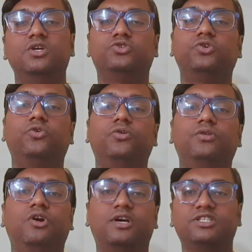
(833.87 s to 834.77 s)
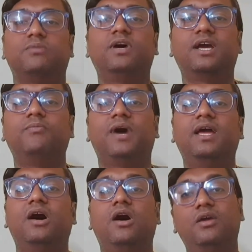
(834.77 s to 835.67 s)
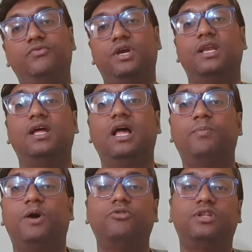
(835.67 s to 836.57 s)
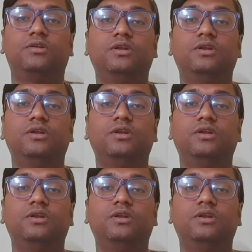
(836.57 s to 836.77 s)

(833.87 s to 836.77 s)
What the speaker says: So your customer can buy if you can help out